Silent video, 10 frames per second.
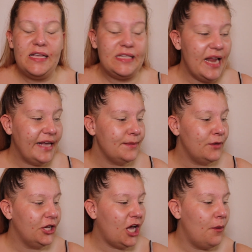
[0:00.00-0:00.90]
So next I'm
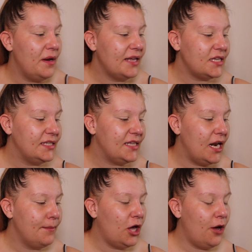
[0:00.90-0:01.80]
going to go in, as I said,
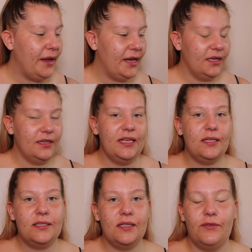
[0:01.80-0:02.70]

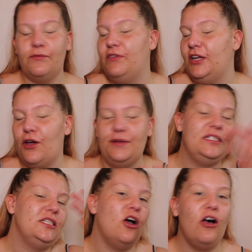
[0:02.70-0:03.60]
this video is
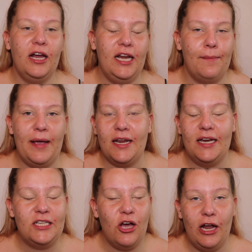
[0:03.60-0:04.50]
entirely, I'm making an
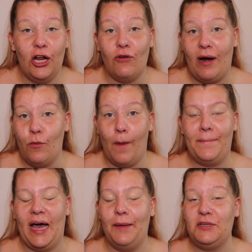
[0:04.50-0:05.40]
entire look around in one
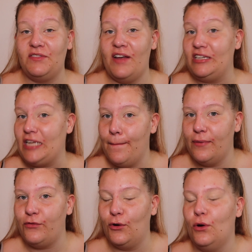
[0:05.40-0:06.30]
palette, which I've never done
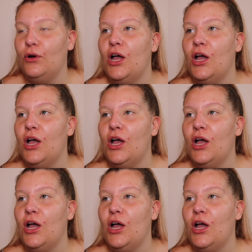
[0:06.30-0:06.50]
before.